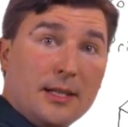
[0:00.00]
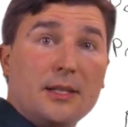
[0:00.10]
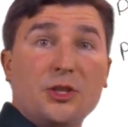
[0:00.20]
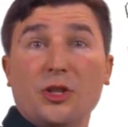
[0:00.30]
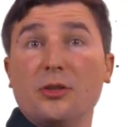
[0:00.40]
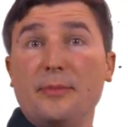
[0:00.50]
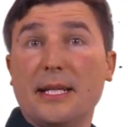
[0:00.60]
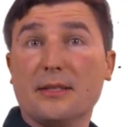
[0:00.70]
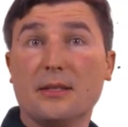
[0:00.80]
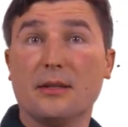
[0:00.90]
sheerly
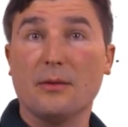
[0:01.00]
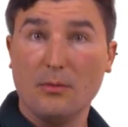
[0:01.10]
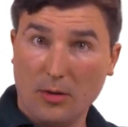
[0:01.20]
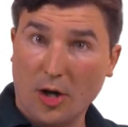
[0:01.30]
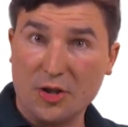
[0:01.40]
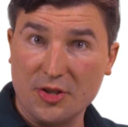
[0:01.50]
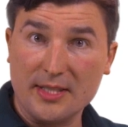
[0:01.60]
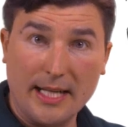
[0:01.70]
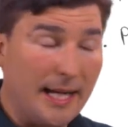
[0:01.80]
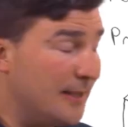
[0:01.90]
because of their larger
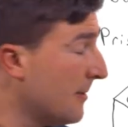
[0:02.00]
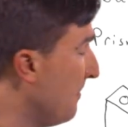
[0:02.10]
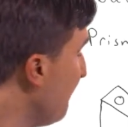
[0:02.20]
size.